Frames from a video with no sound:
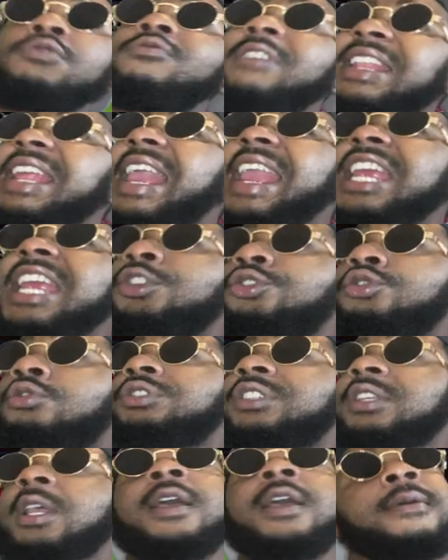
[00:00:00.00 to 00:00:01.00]
Red
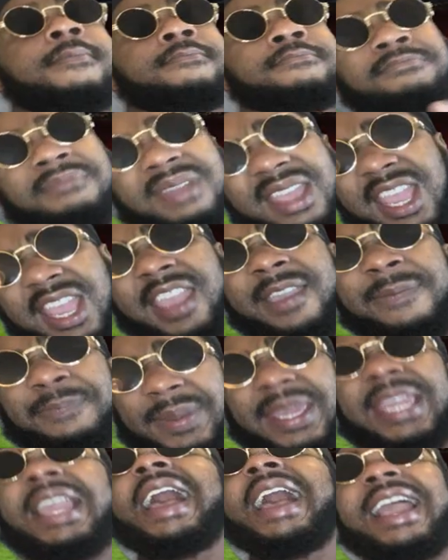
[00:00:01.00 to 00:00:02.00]
Angels. Maybe
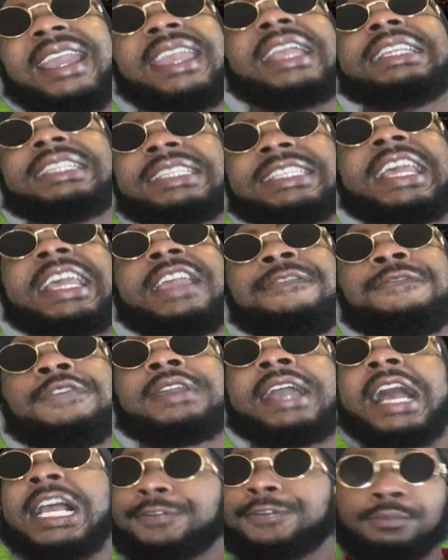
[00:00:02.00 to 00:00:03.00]
I can save you
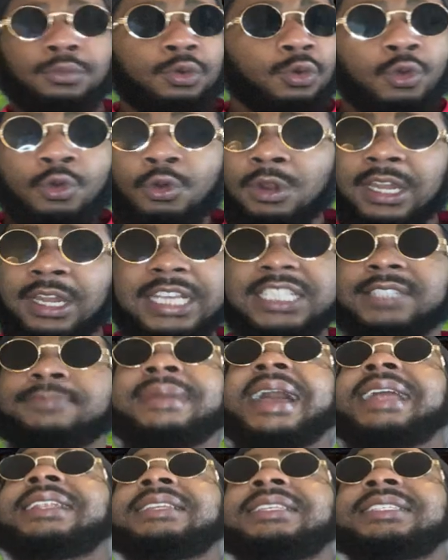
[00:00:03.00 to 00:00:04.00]
guys from all of this
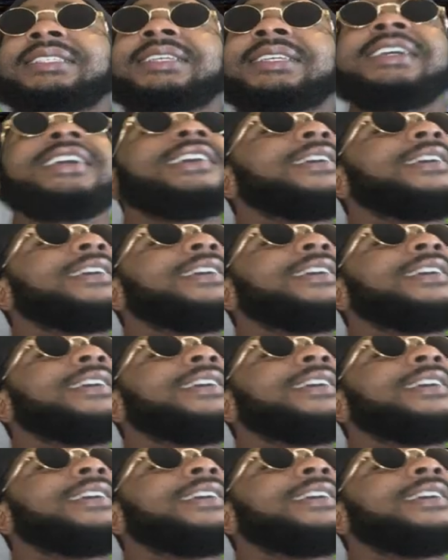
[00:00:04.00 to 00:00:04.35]
madness.